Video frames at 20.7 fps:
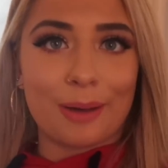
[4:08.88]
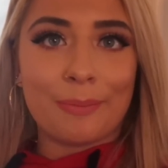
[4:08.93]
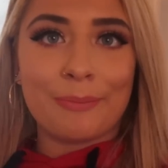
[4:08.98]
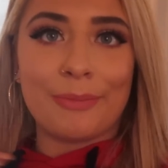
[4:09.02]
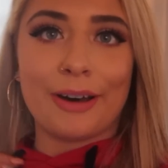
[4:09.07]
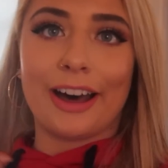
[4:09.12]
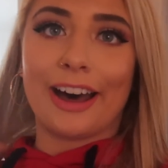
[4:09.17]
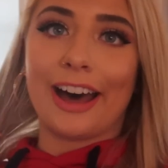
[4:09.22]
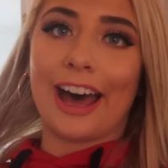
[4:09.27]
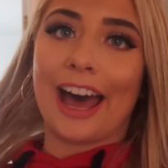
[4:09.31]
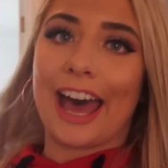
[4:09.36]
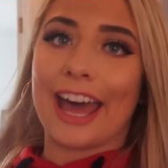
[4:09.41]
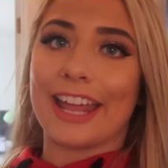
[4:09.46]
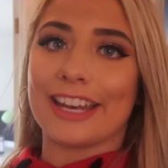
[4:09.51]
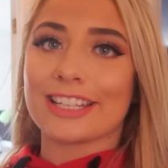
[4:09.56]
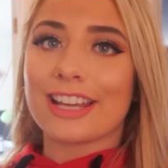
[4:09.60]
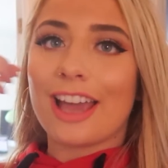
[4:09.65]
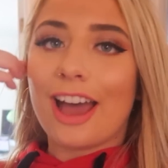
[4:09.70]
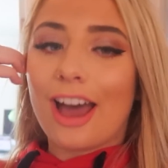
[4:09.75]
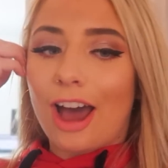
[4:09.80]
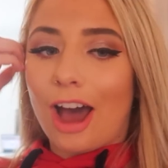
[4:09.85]
jumper,
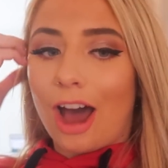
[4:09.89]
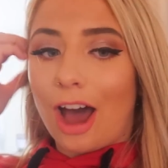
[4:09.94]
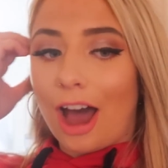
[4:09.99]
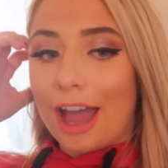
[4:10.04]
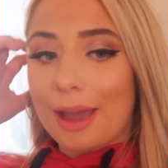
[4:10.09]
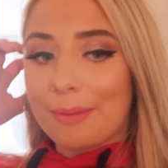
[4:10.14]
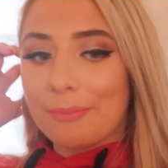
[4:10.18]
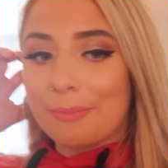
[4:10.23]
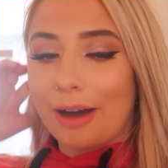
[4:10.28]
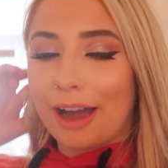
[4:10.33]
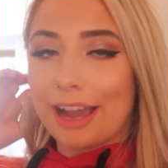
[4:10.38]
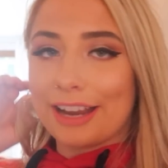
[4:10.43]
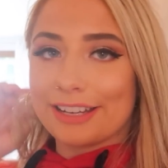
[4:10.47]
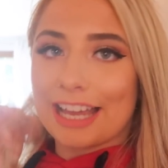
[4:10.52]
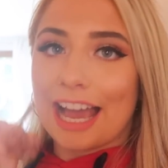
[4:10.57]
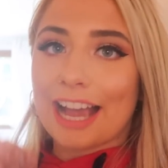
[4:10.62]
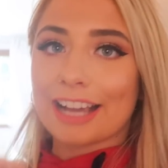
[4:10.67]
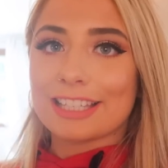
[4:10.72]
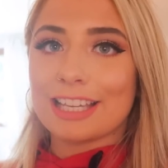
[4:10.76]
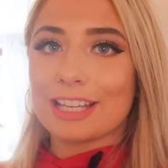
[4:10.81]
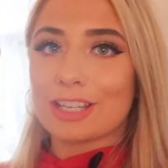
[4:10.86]
and my
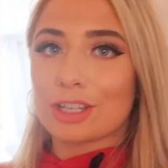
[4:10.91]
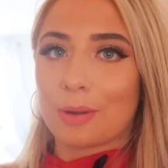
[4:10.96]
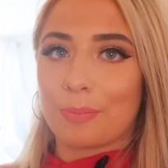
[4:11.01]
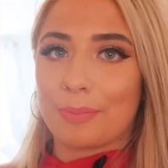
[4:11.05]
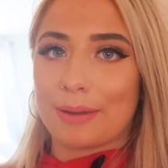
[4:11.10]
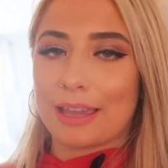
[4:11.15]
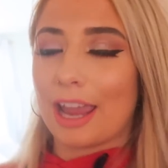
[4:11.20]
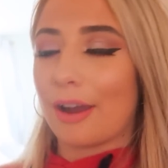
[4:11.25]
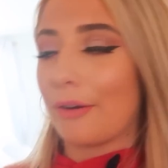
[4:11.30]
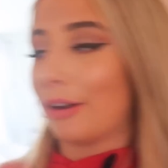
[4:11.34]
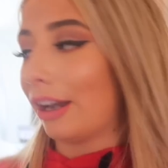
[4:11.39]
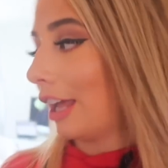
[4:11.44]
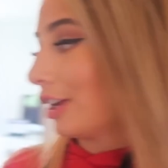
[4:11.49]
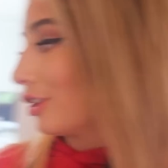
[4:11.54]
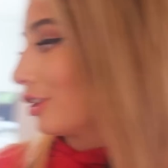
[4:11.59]
taxi should be here in